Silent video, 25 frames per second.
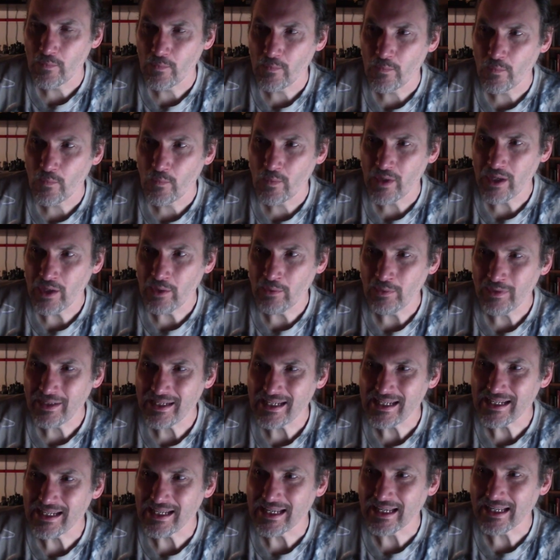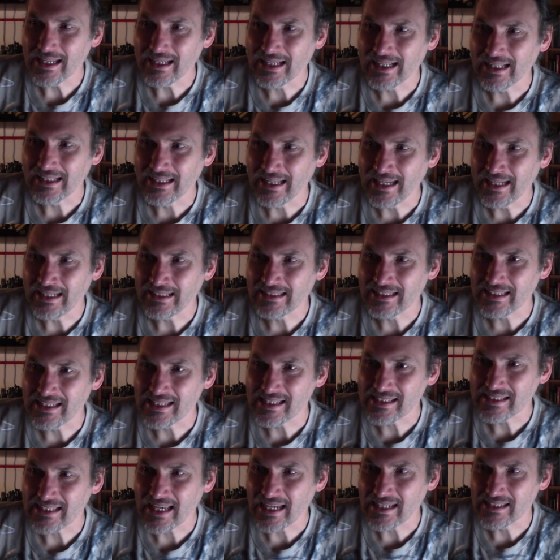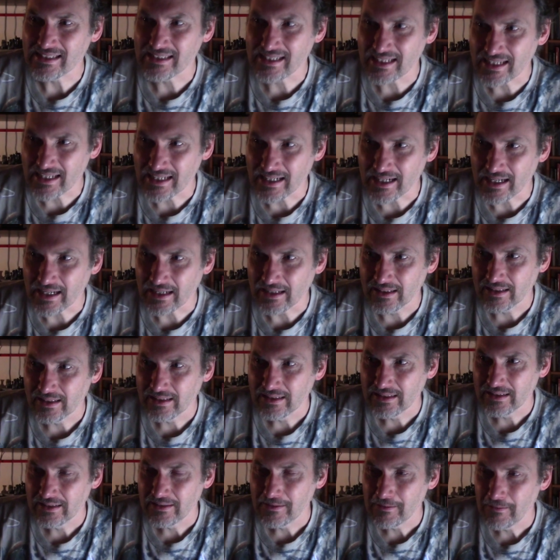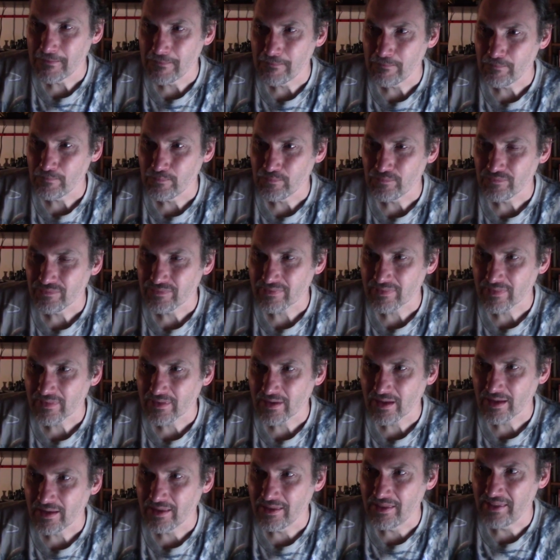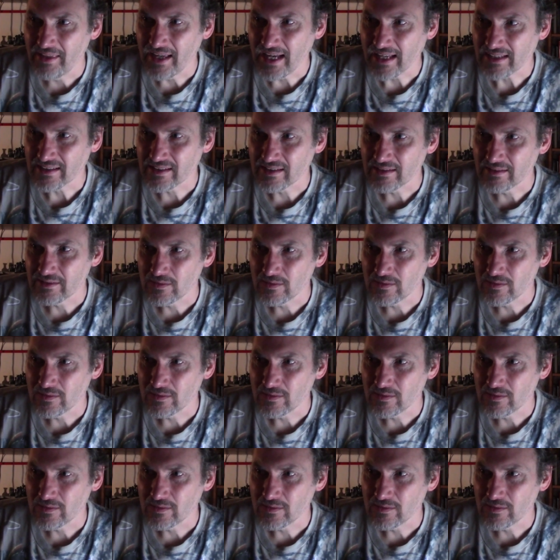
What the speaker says: we only cling to this idea that